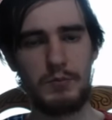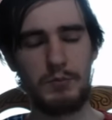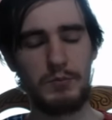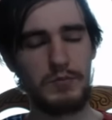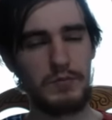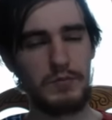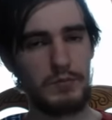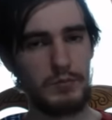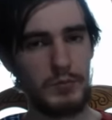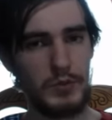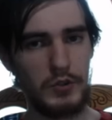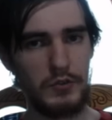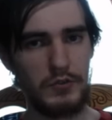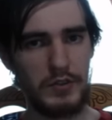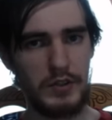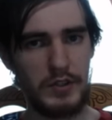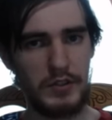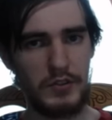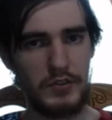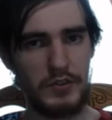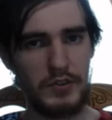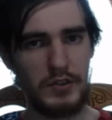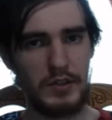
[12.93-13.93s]

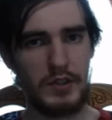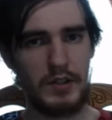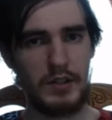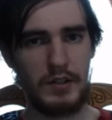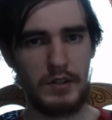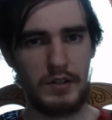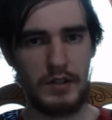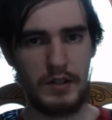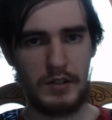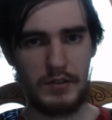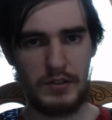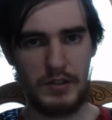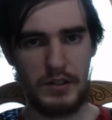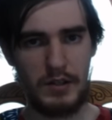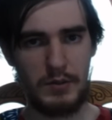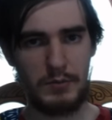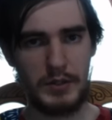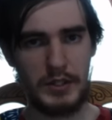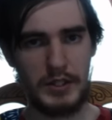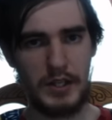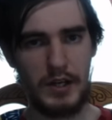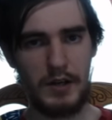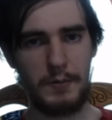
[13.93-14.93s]
movies that's going to be
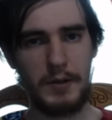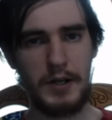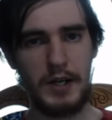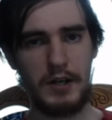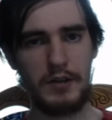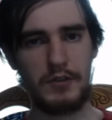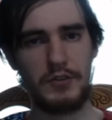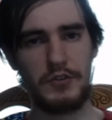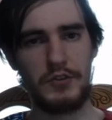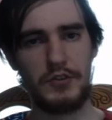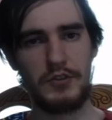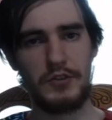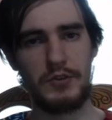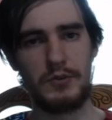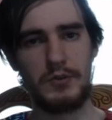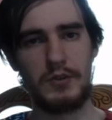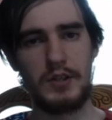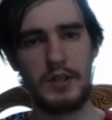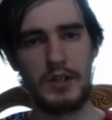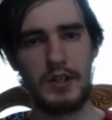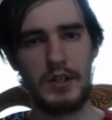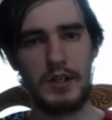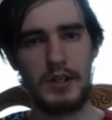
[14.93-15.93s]
coming out soon
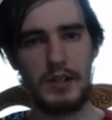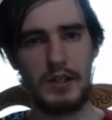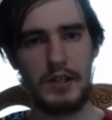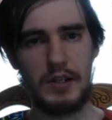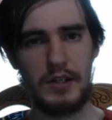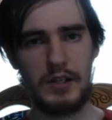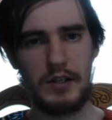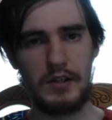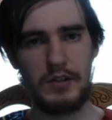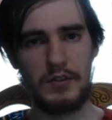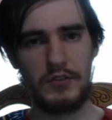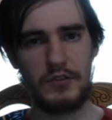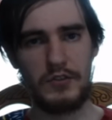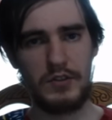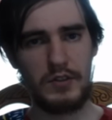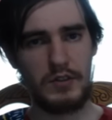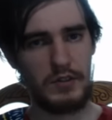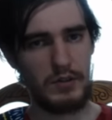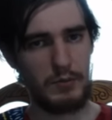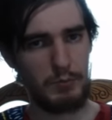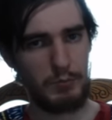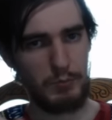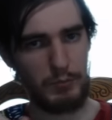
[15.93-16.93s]
is the
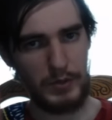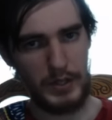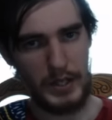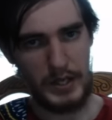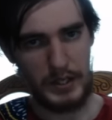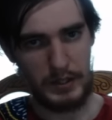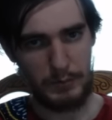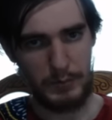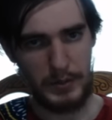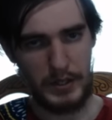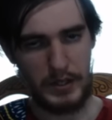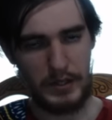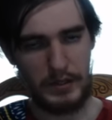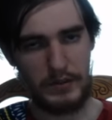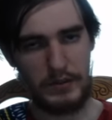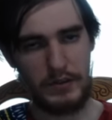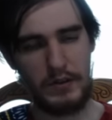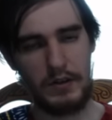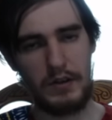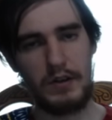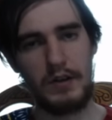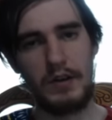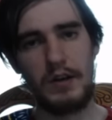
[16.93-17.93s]
Black
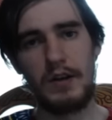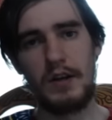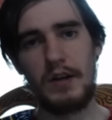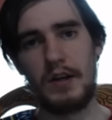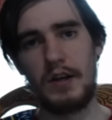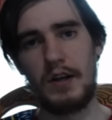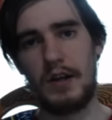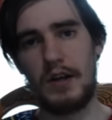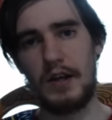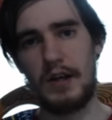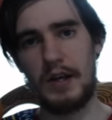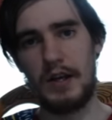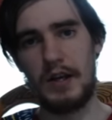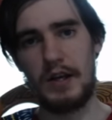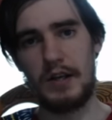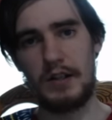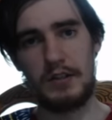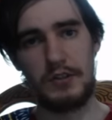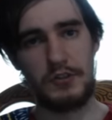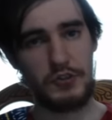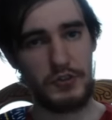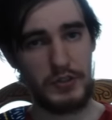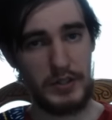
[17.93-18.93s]
Panther. And a
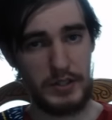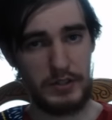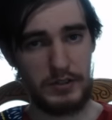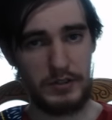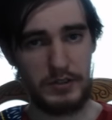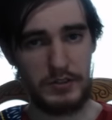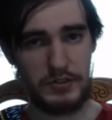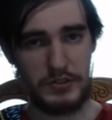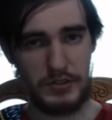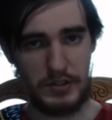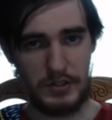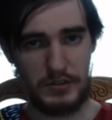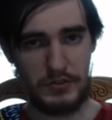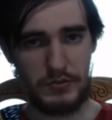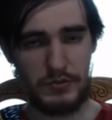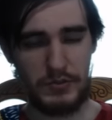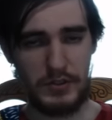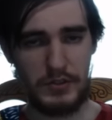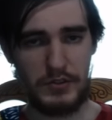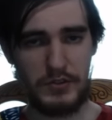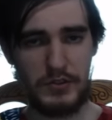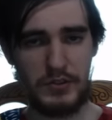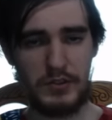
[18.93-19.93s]
trailer just
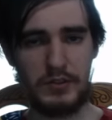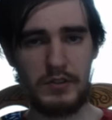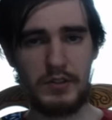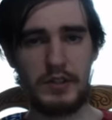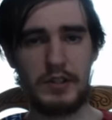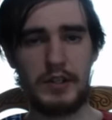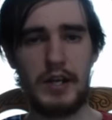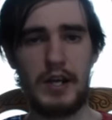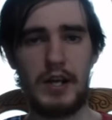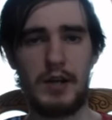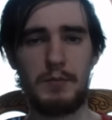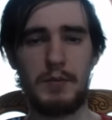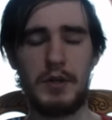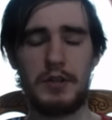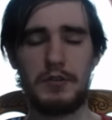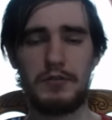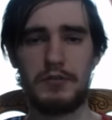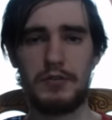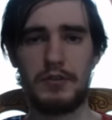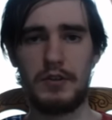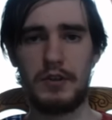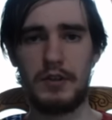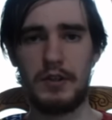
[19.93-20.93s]
recently came out
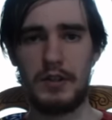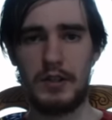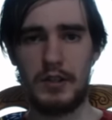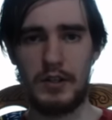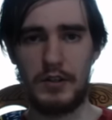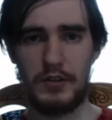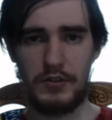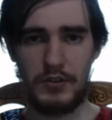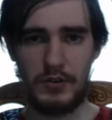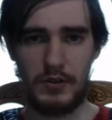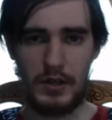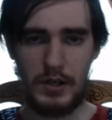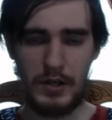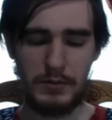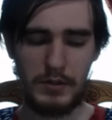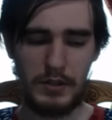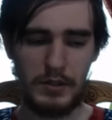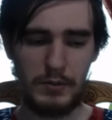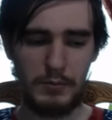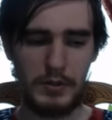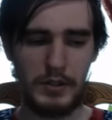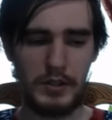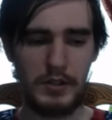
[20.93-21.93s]
for it, so I'm going to
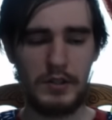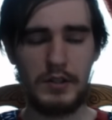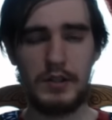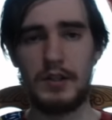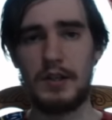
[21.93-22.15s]
be